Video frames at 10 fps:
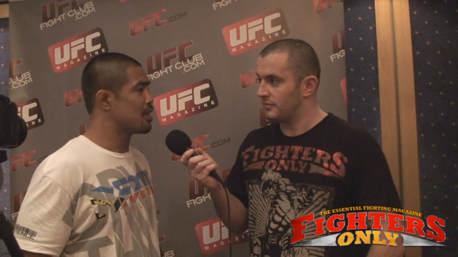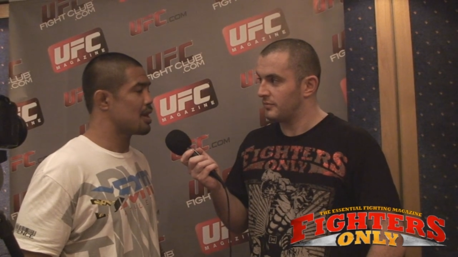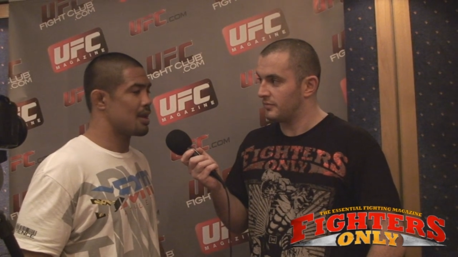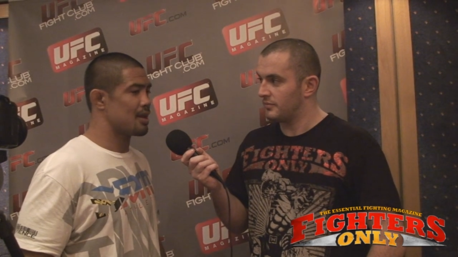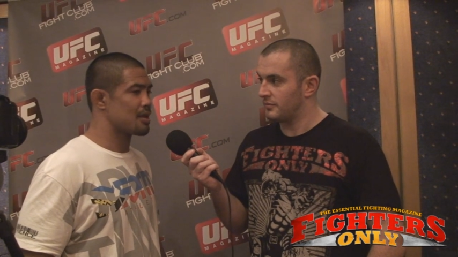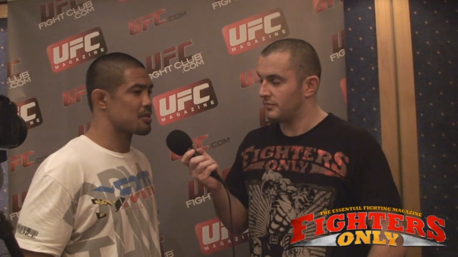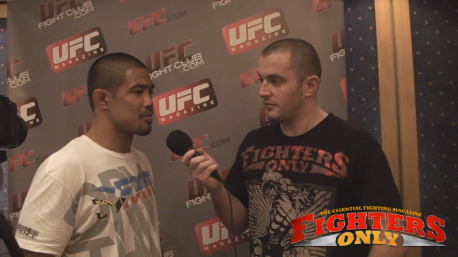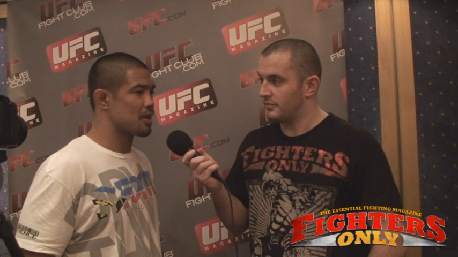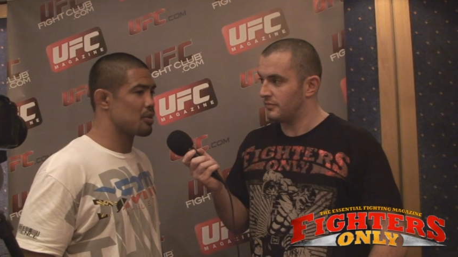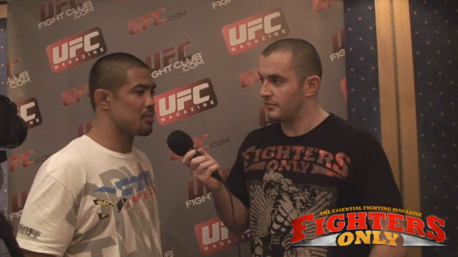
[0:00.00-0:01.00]
Speaker 1: And that's
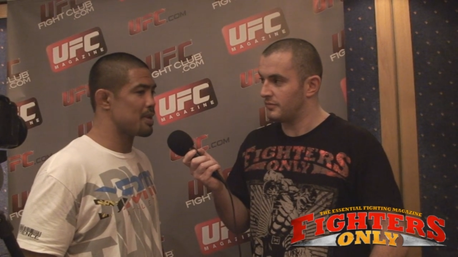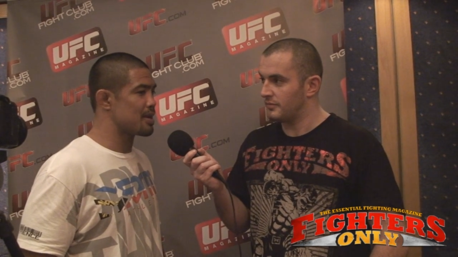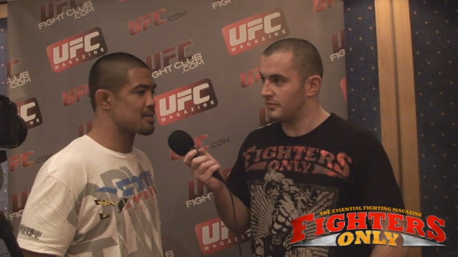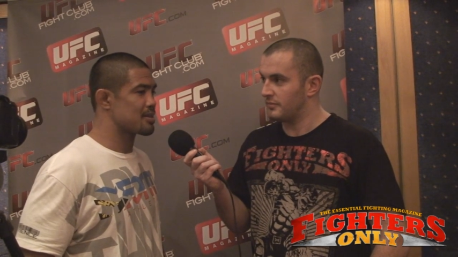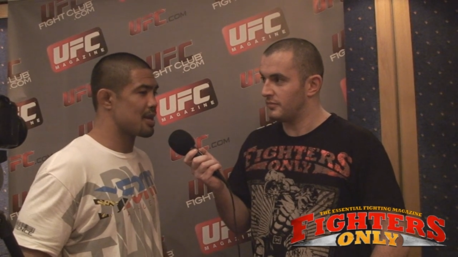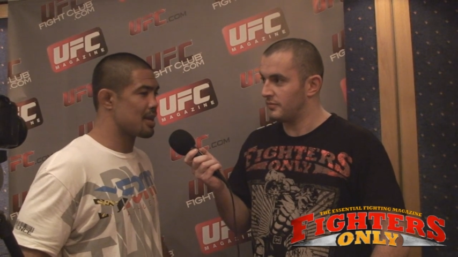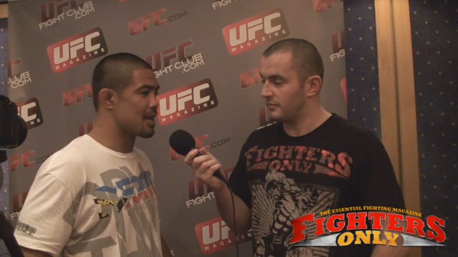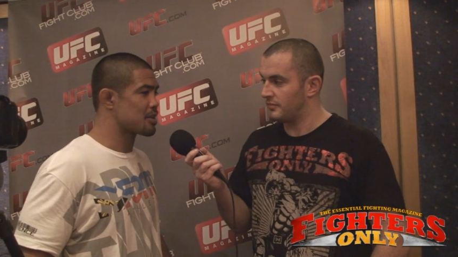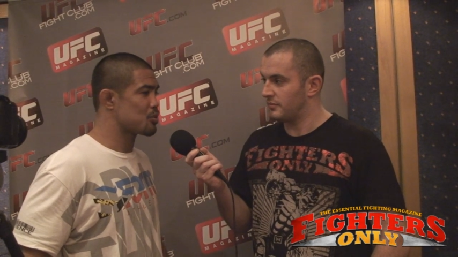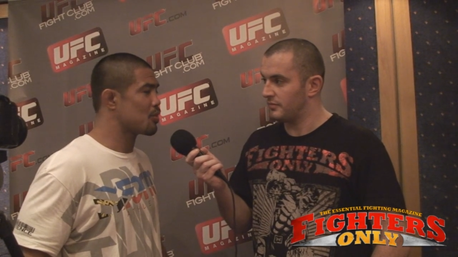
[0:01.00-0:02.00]
what I do best. And
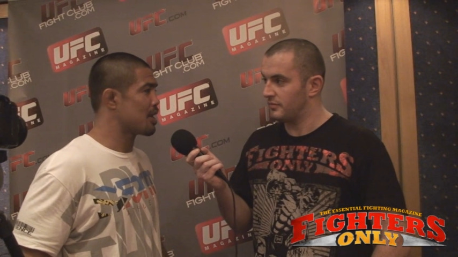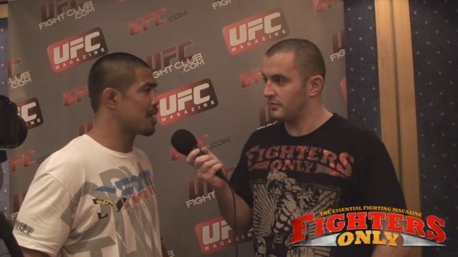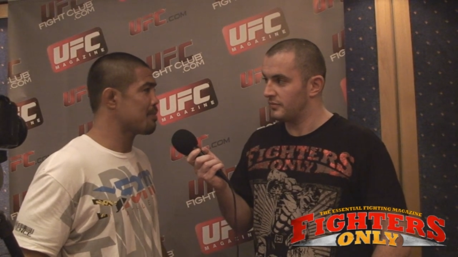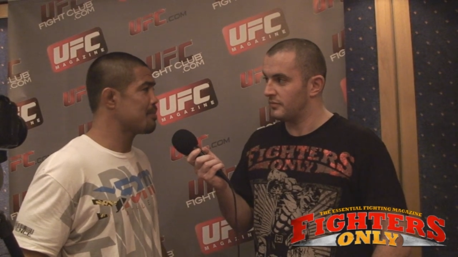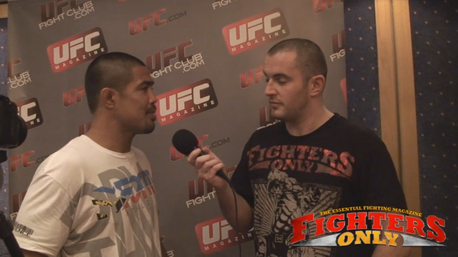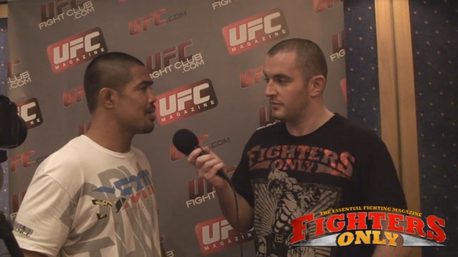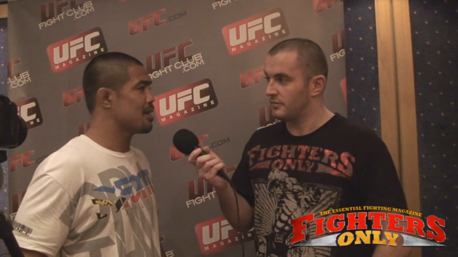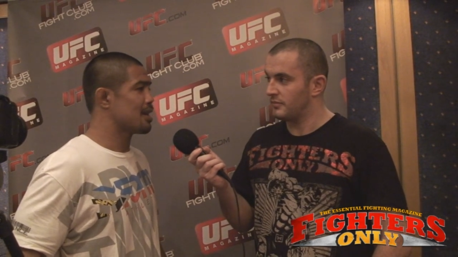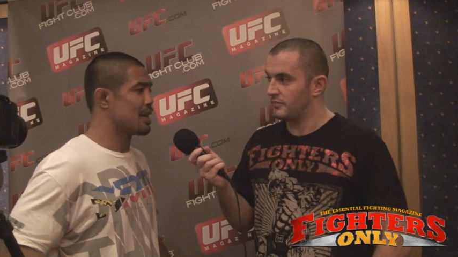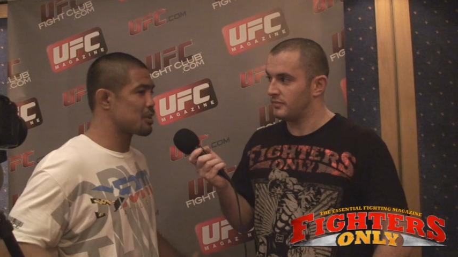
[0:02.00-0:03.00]
that's who I am,
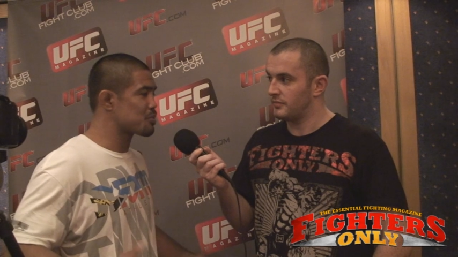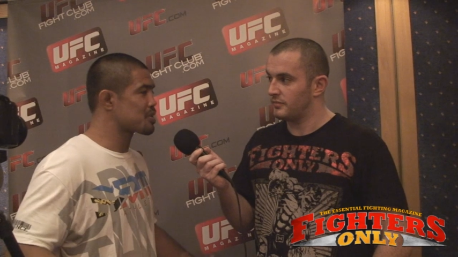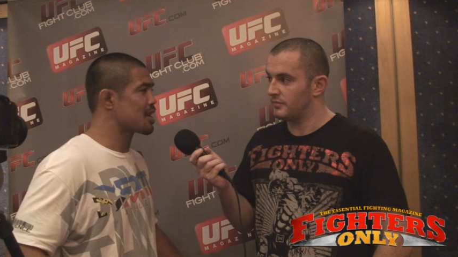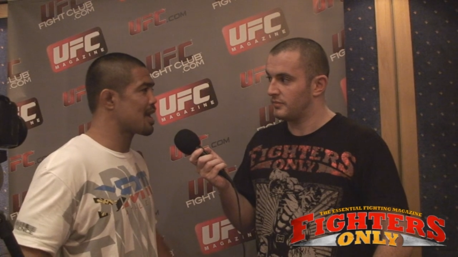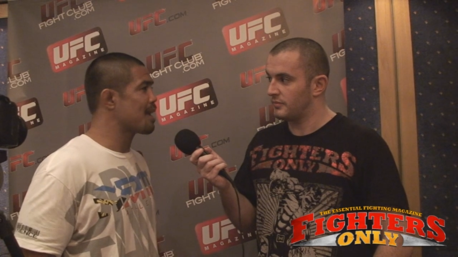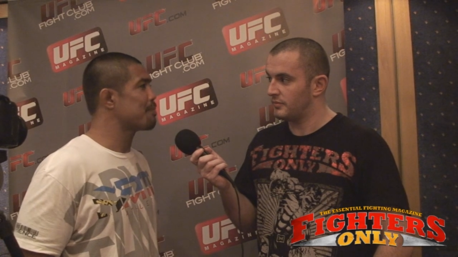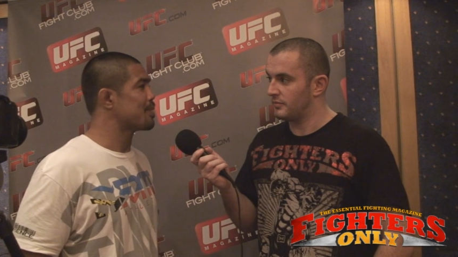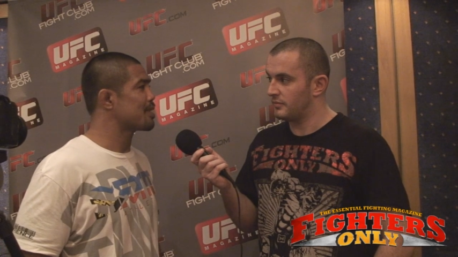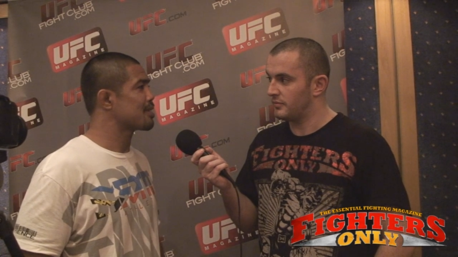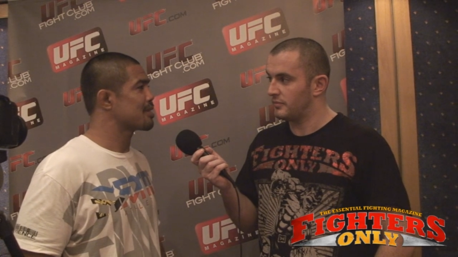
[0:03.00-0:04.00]
and that's what's going to
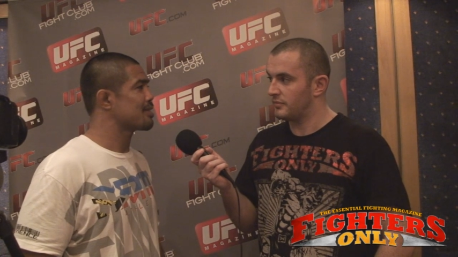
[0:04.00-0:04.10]
happen.